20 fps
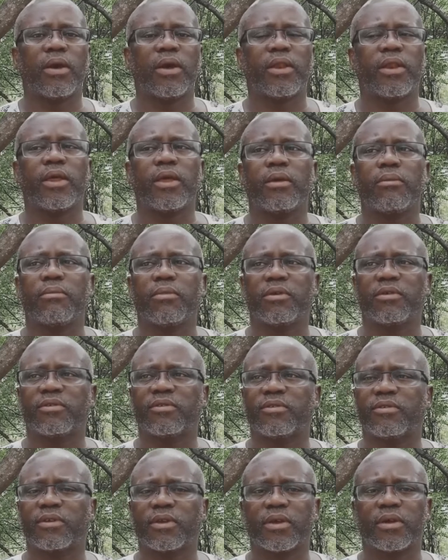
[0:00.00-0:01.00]
name
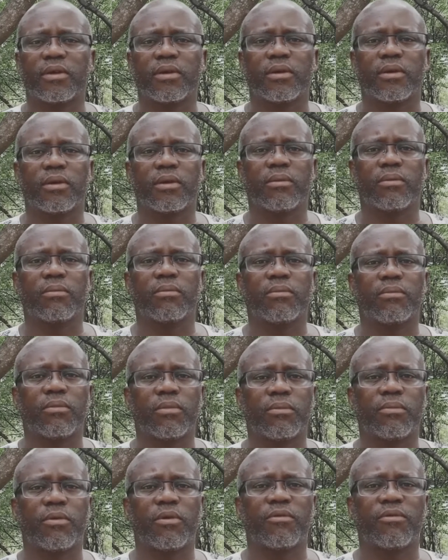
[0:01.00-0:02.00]
is
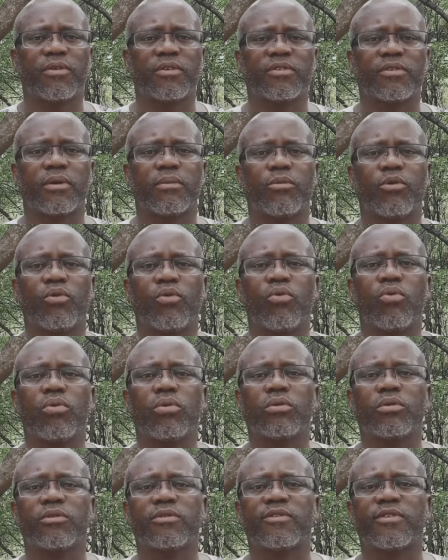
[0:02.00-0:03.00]
Professor
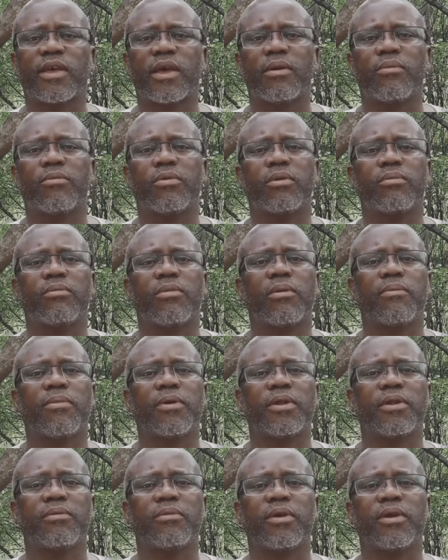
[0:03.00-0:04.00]
Mokung Simon
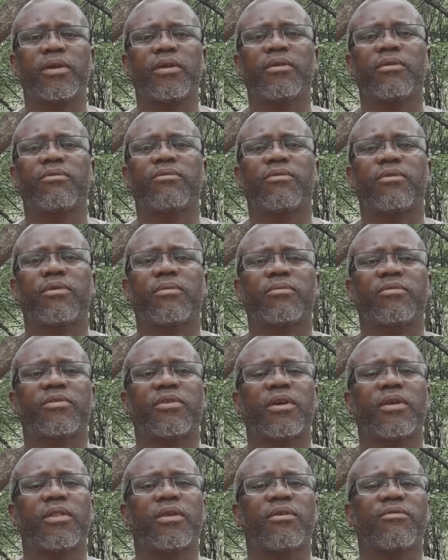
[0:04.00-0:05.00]
Mapanimeng from
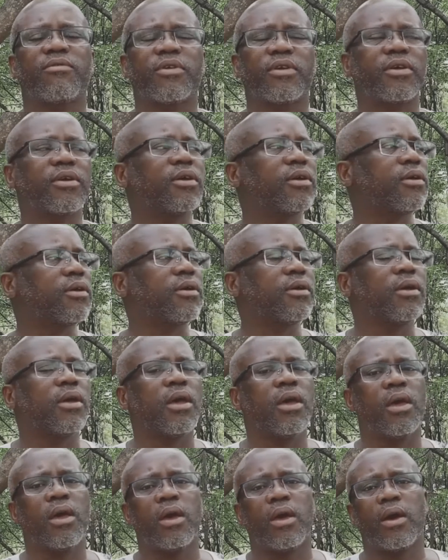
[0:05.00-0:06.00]
South Africa.
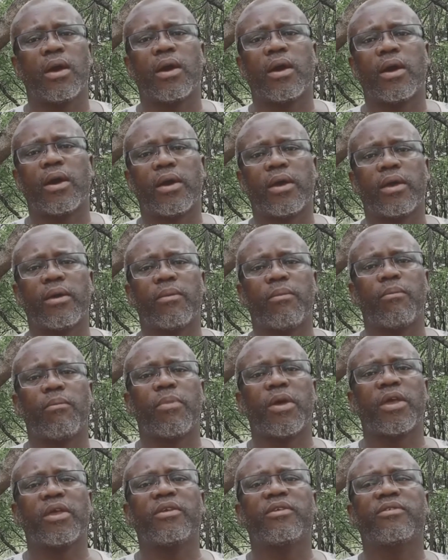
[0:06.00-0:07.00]
I am
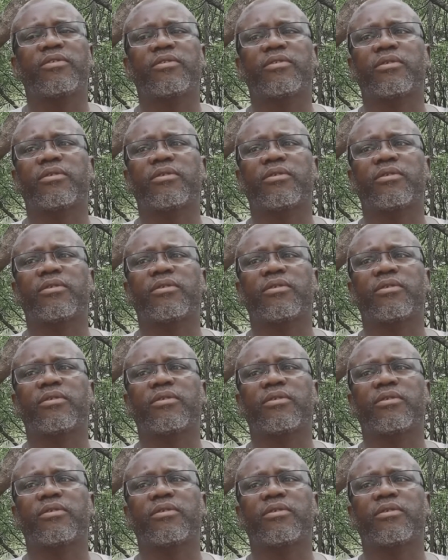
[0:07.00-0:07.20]
based